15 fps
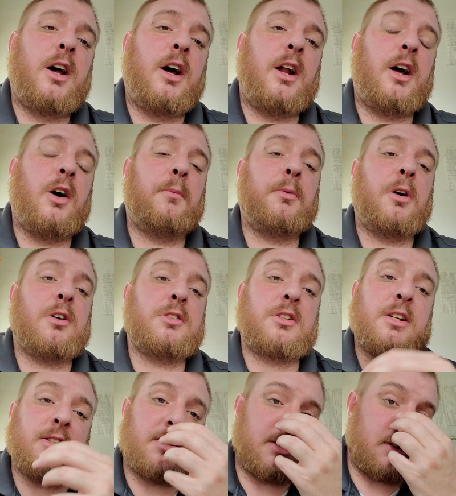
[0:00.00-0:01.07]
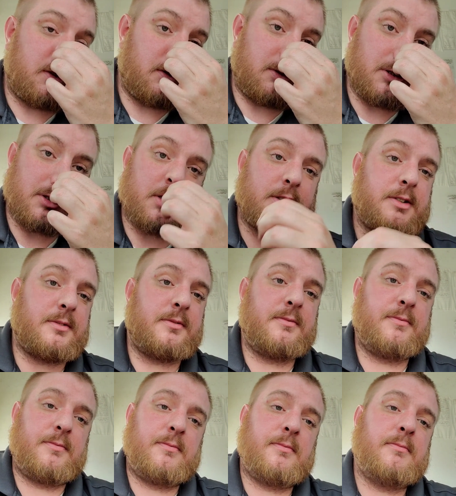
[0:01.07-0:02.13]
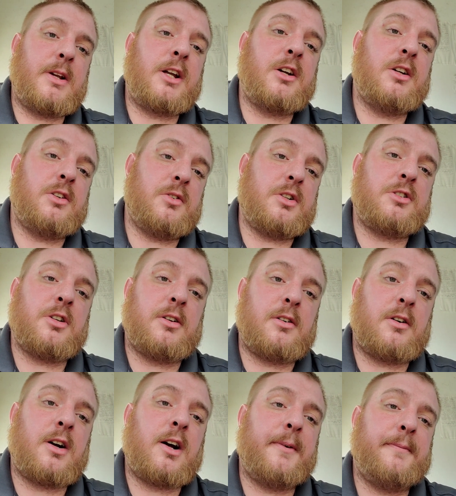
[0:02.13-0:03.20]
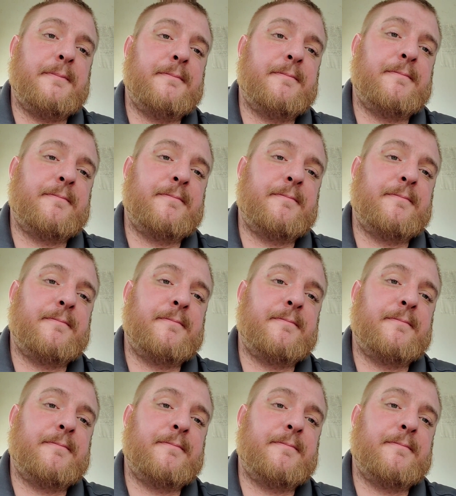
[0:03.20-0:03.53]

And I hope you all stay, just be good to each other, all right?